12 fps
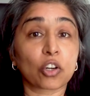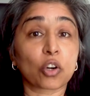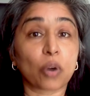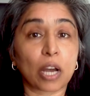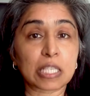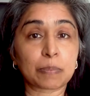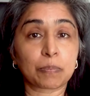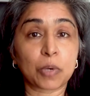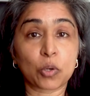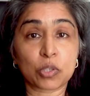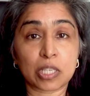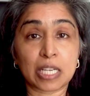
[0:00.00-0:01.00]

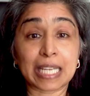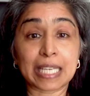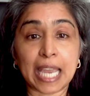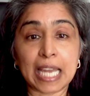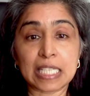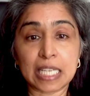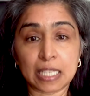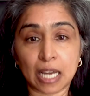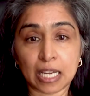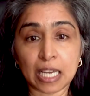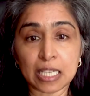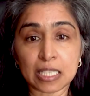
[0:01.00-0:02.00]
cross-posted in KD
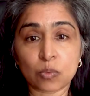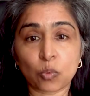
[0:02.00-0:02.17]
Nuggets,